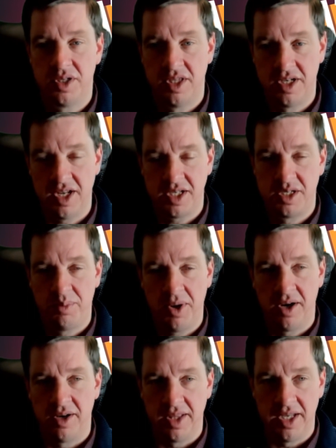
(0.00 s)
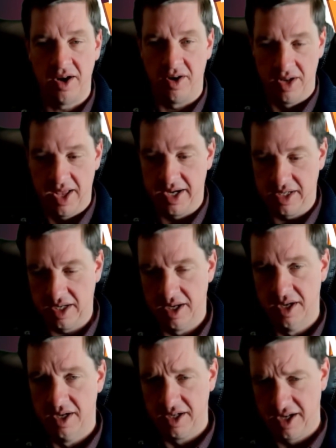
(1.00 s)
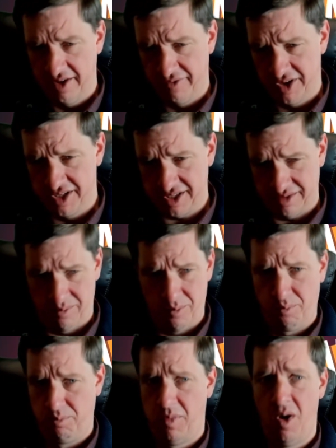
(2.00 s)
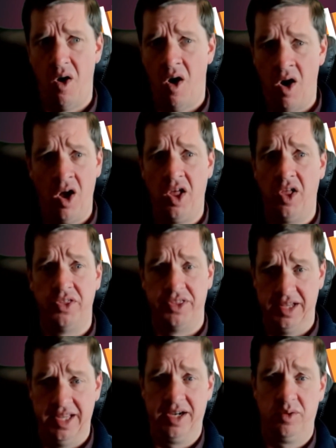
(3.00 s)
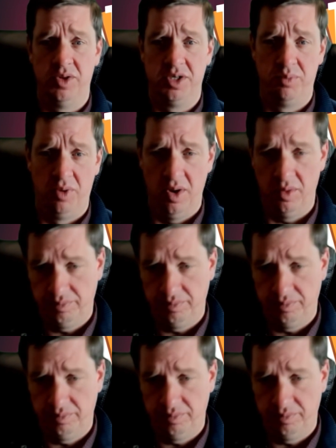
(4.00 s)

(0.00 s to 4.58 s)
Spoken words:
The Dutch apparently are like, give us all the licorice, bro.